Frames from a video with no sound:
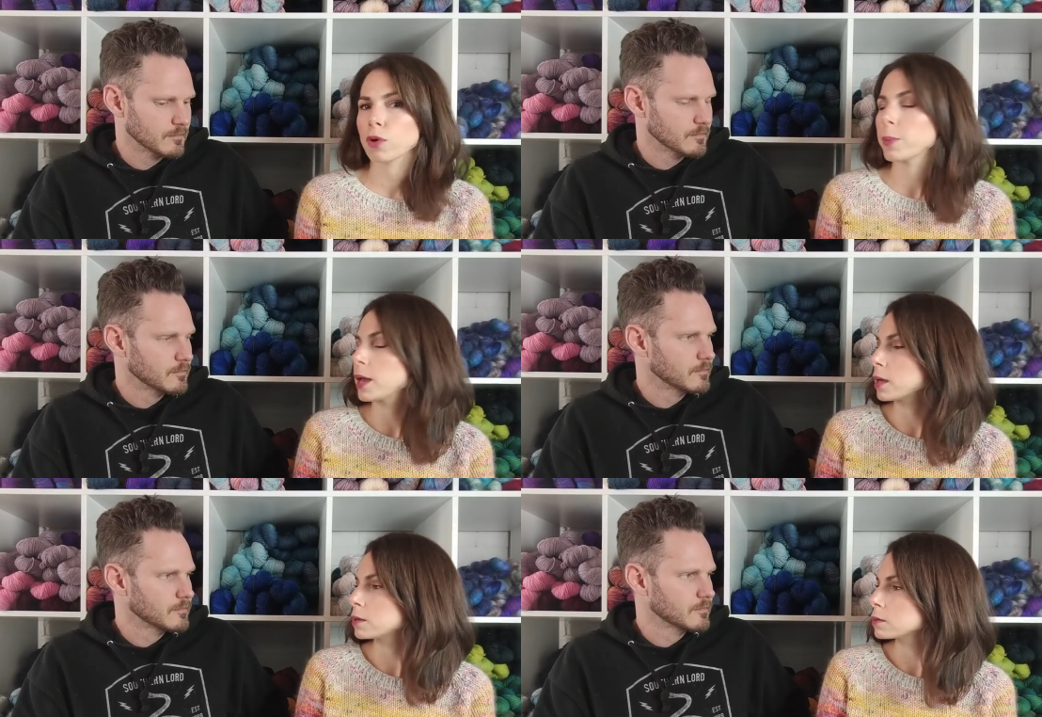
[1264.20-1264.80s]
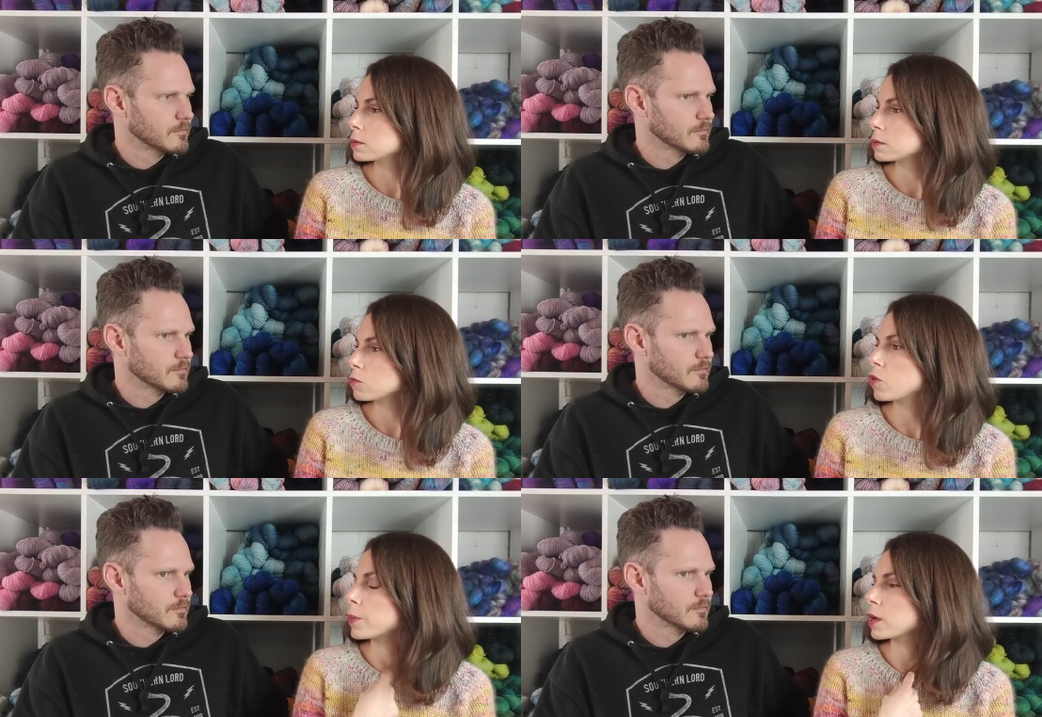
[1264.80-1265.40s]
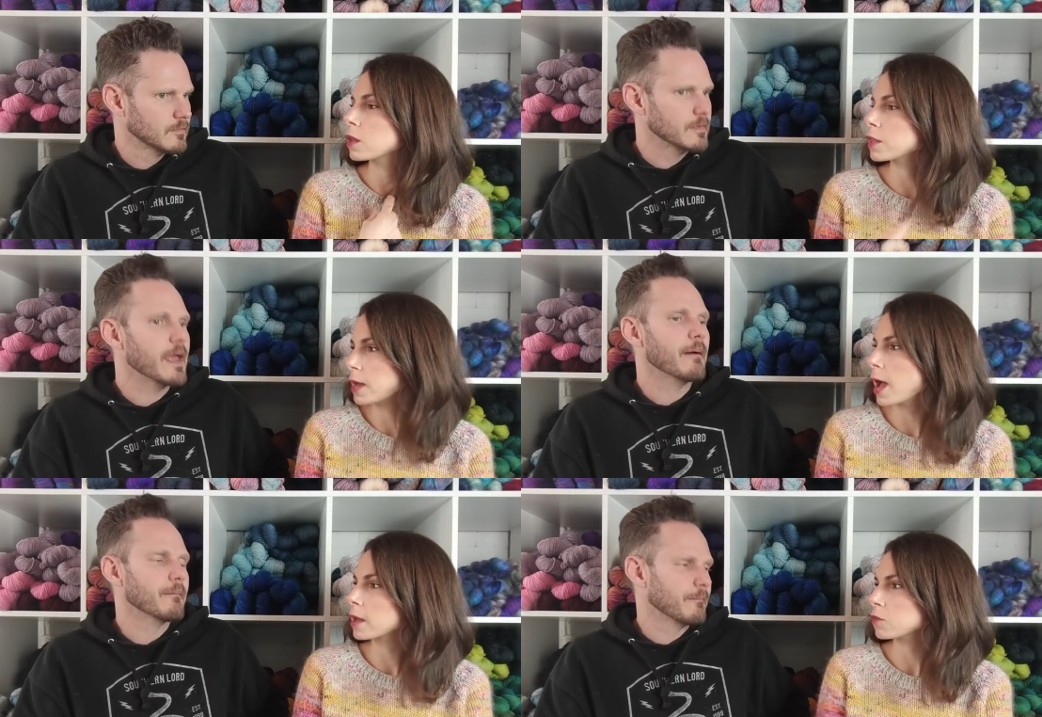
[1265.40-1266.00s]
Speaker 1: ribbing ribbing on
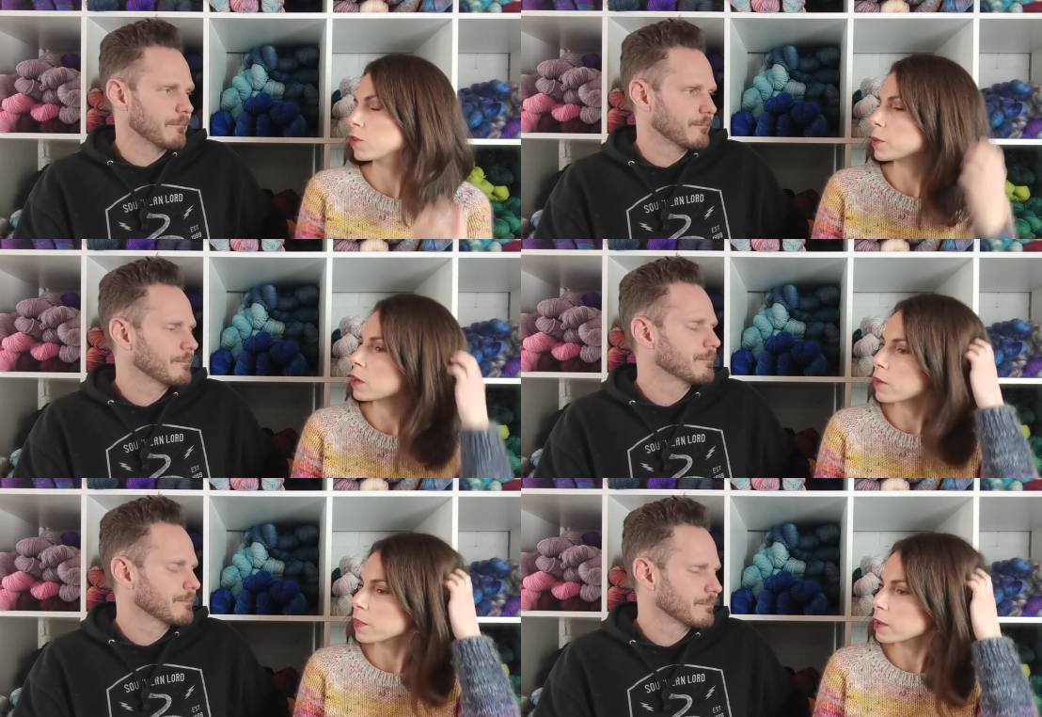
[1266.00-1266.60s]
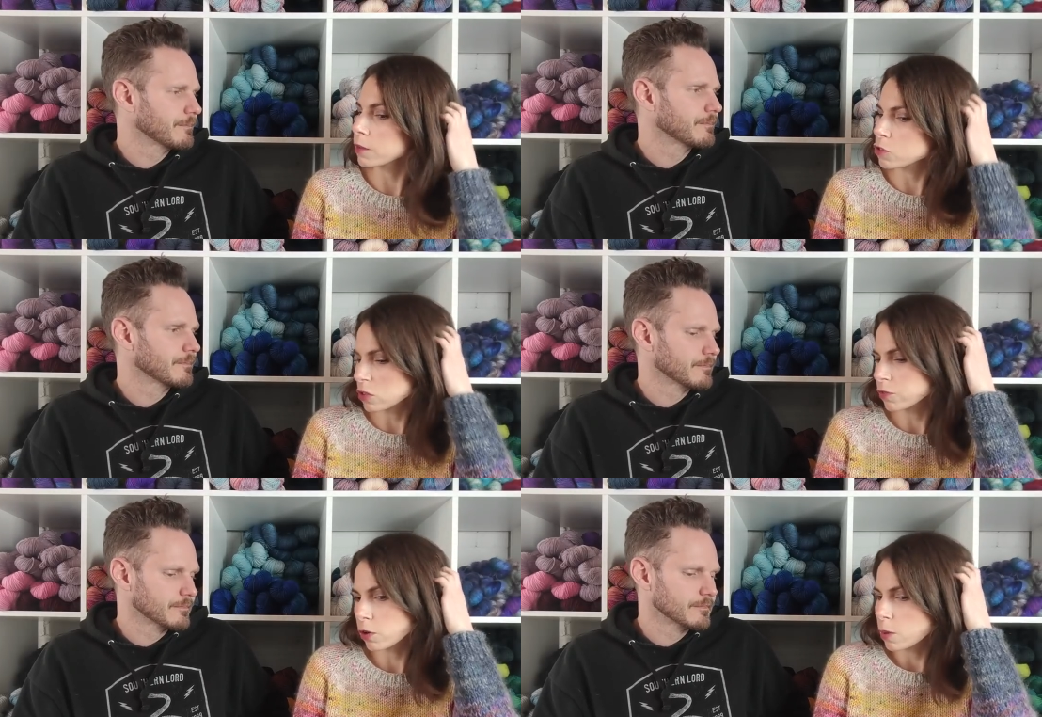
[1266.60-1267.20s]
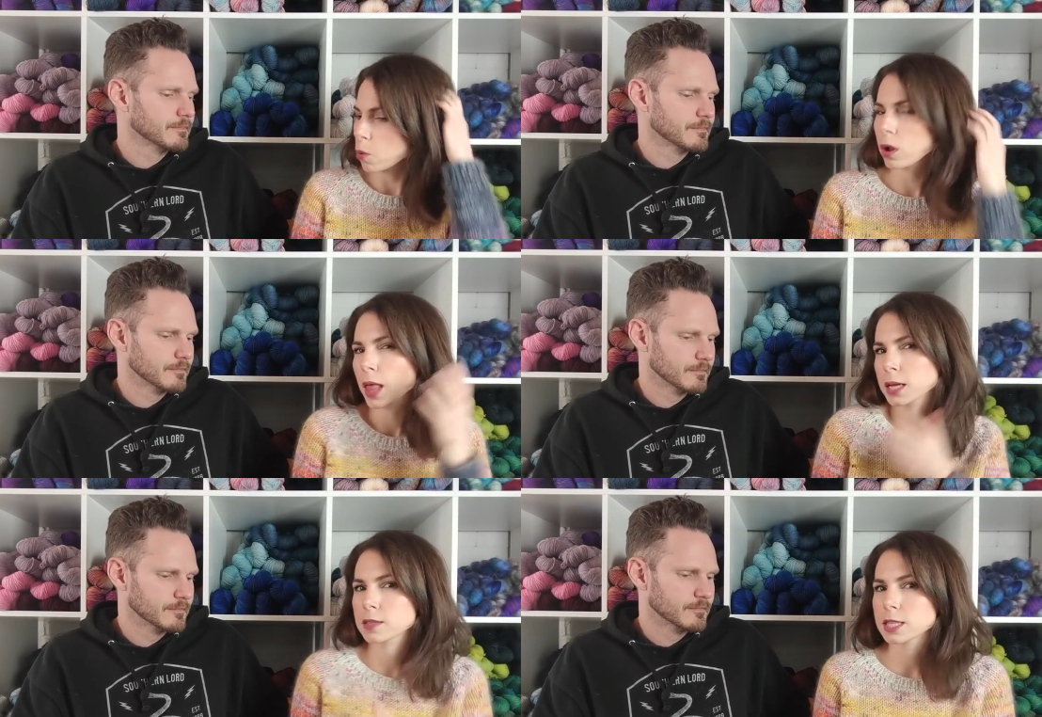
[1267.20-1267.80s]
the yeah. neck and ribbing around the cuffs just for a more
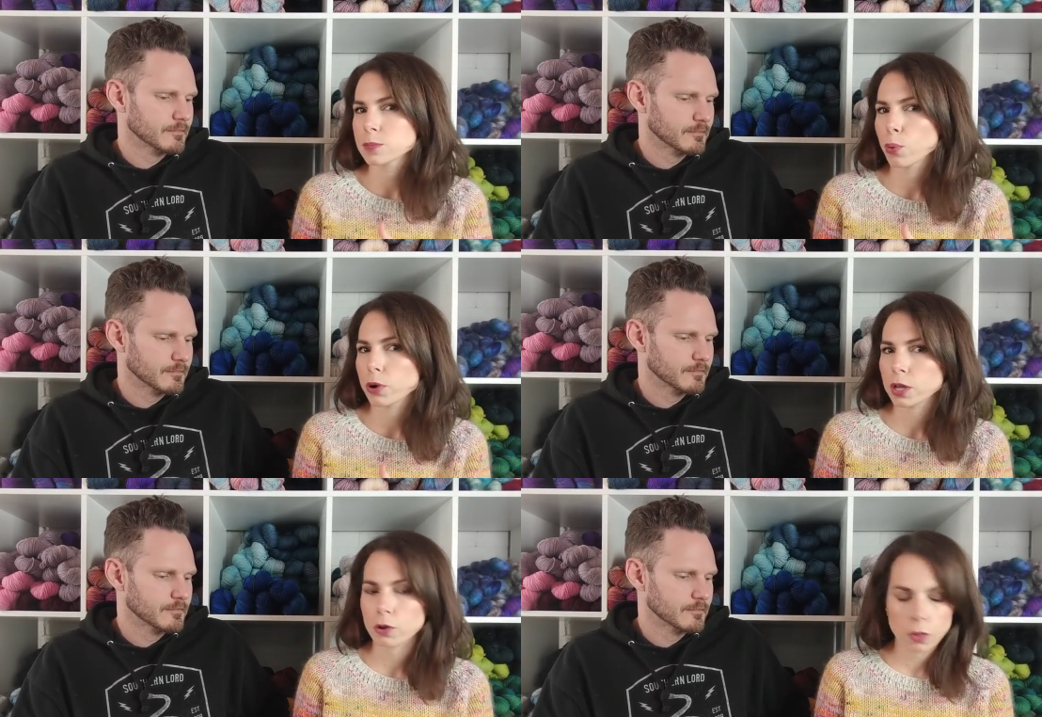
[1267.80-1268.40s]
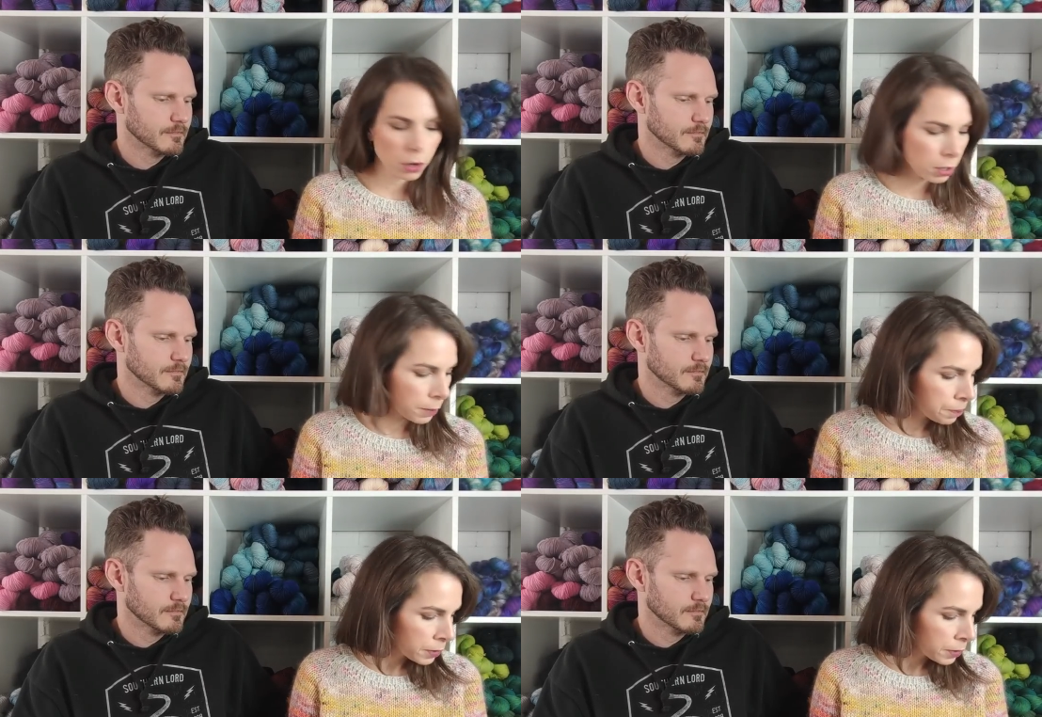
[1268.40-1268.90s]
like sportier look.